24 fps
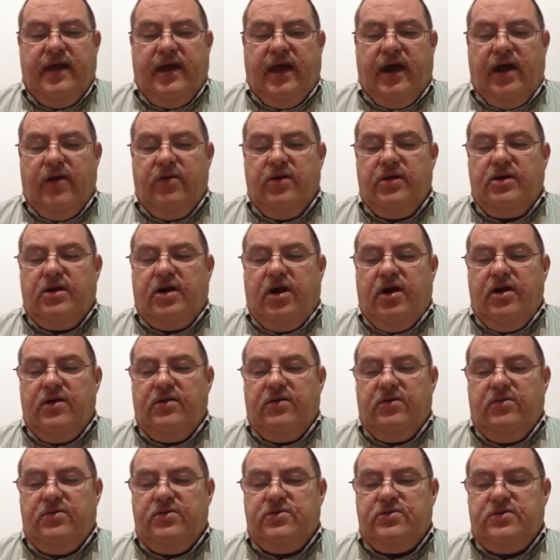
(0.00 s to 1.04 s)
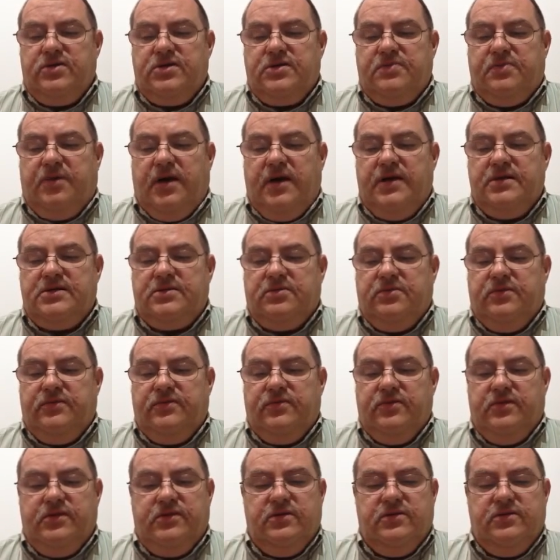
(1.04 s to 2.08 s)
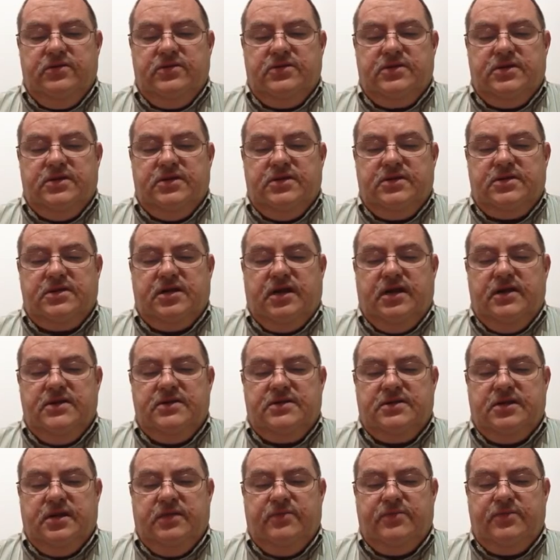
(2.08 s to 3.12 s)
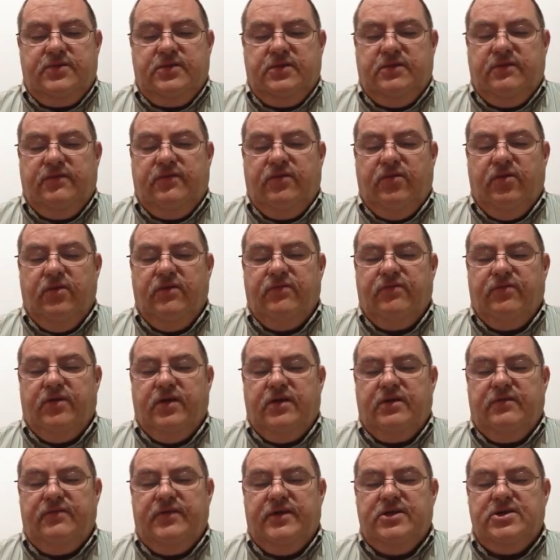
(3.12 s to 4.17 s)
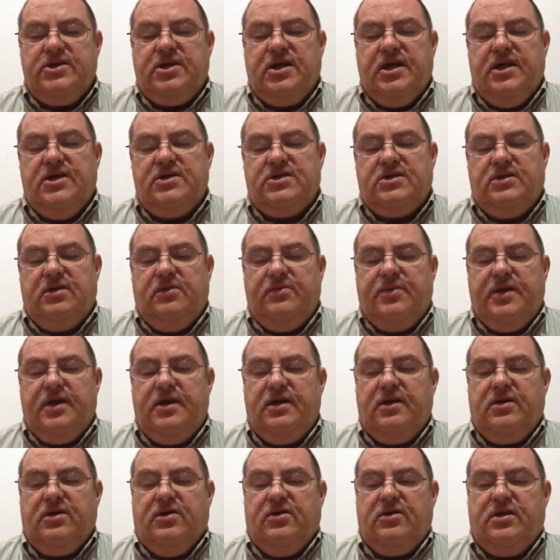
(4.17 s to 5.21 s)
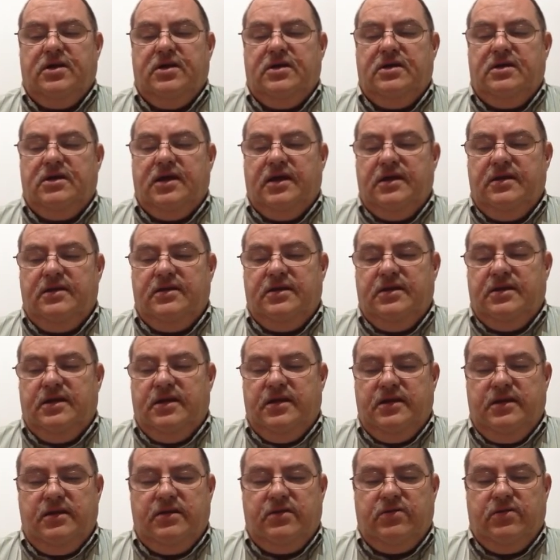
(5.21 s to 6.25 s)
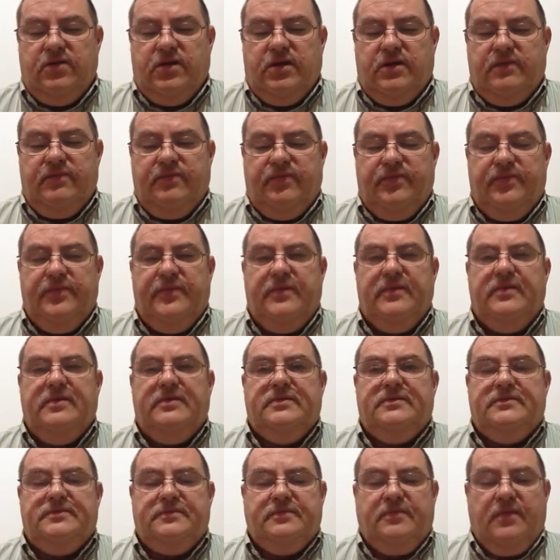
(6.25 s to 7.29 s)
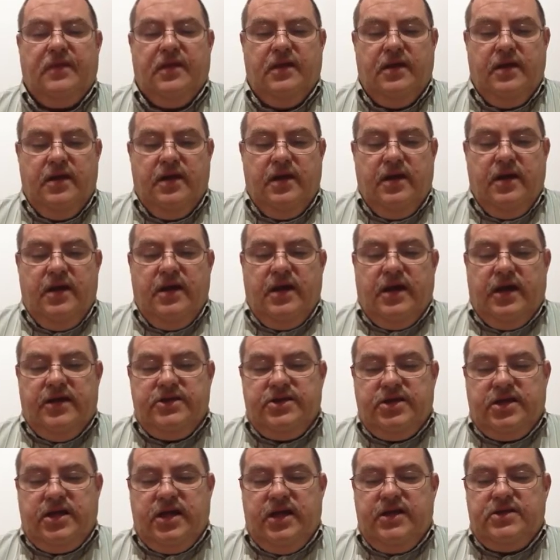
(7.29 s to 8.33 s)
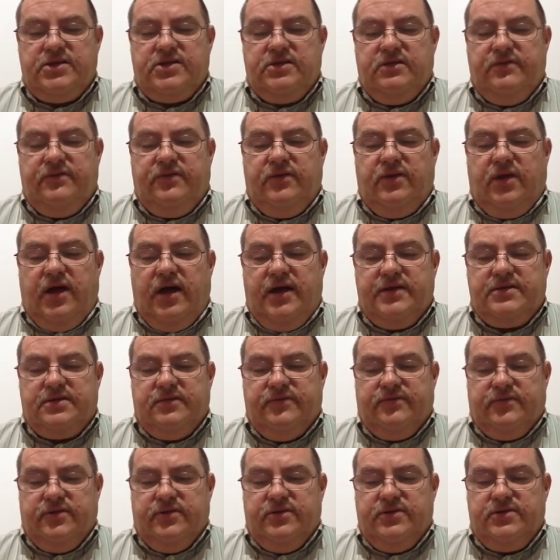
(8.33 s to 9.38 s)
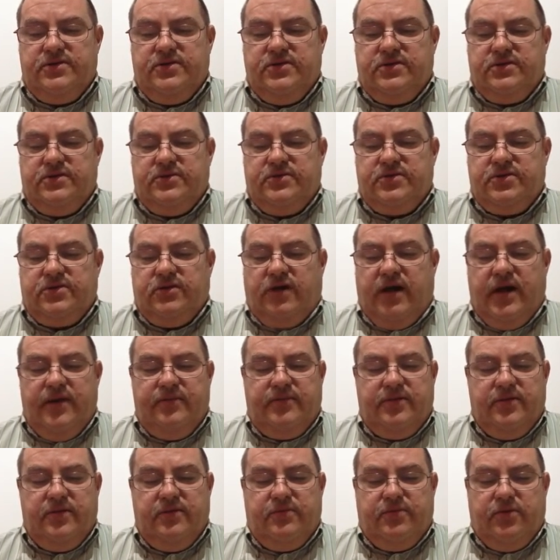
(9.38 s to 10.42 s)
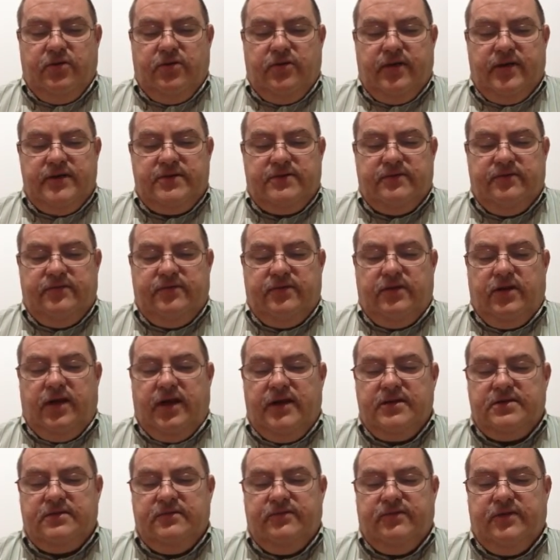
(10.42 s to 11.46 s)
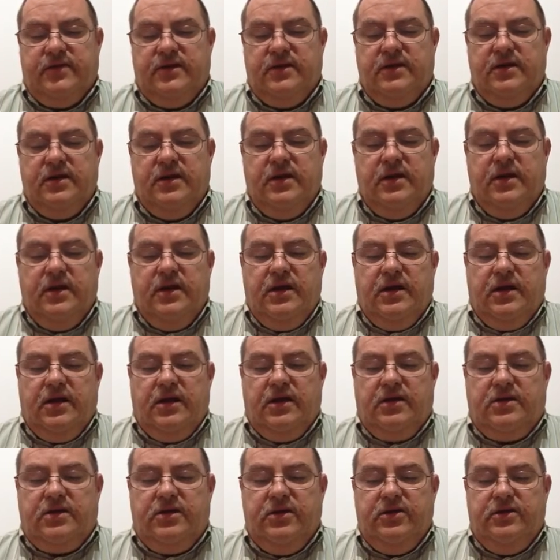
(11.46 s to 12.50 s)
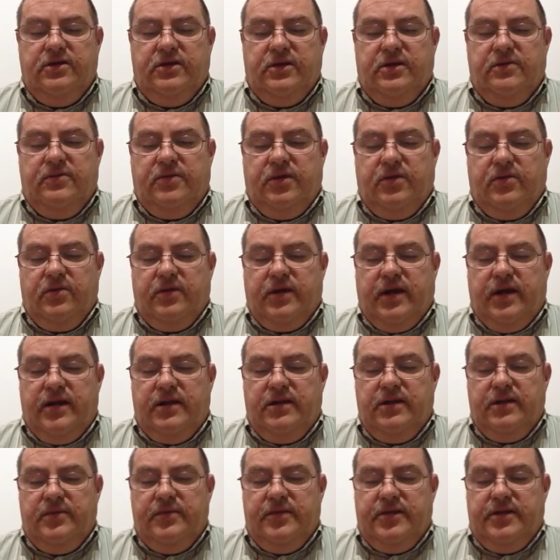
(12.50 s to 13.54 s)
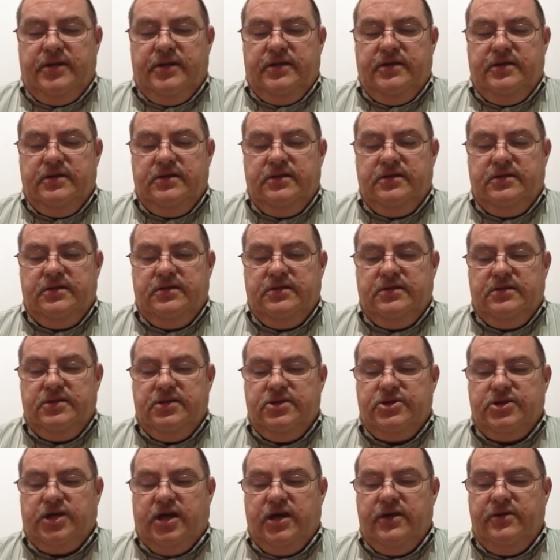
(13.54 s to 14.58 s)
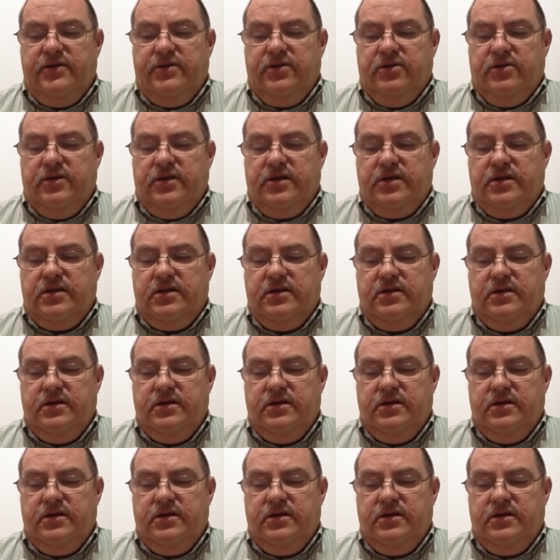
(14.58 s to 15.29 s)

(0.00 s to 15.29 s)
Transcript: Howard Gardner was responsible for introducing this concept to the forefront of educational pedagogy in 1983. Educational philosophers who subscribed to the progressive philosophy included, but were not limited to, John Dewey,